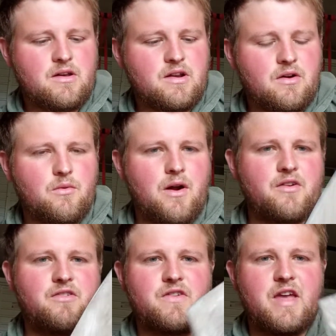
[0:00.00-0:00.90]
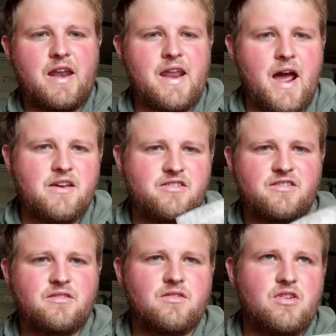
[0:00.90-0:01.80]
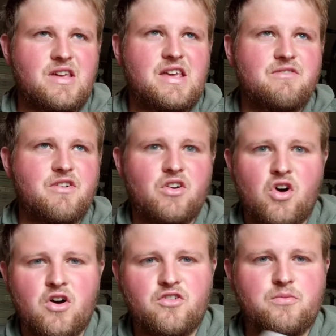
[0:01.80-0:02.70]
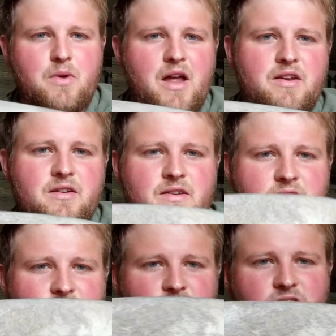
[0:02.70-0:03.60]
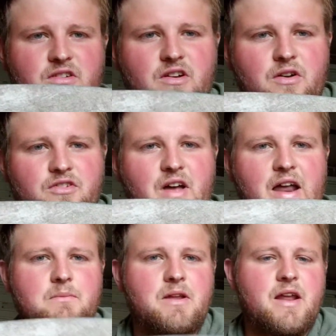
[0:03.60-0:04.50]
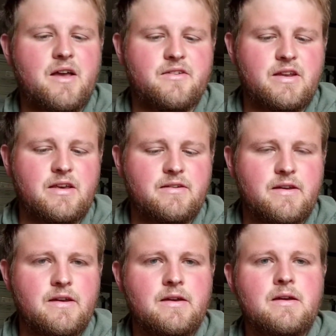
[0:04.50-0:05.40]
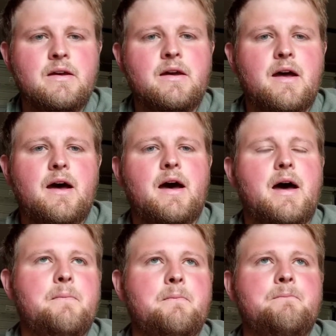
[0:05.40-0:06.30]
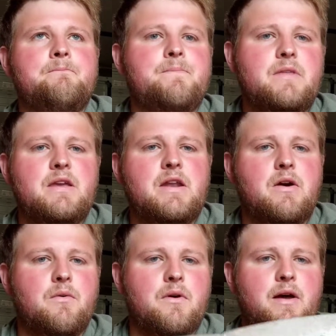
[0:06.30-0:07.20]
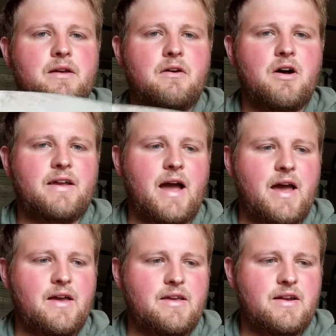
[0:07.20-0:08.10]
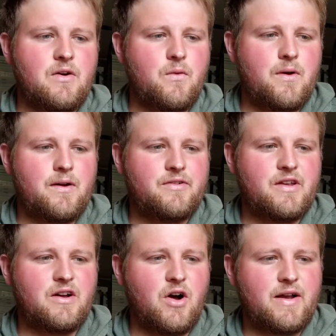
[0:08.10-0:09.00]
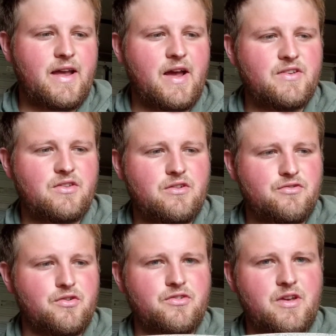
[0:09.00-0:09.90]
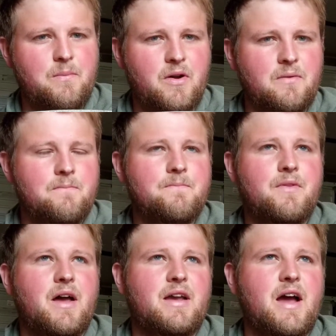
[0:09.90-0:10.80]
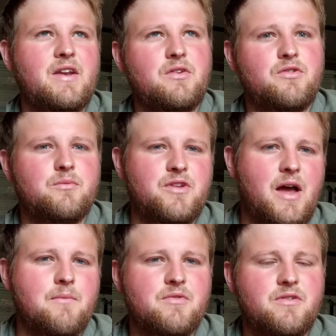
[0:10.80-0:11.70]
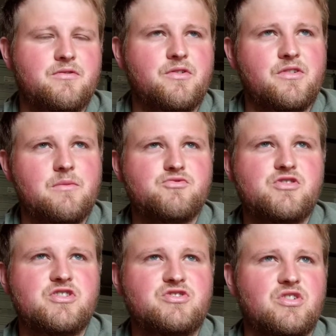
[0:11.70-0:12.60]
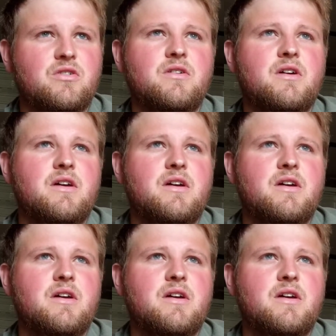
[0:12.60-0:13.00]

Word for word: You know, whereas if you get a nice even long spread, you can just you know slide them in nice and easy. Um, you know, a lot of guy, you know, seen a lot of guys do the front tip on them, like I do sometimes, the front tip traditional.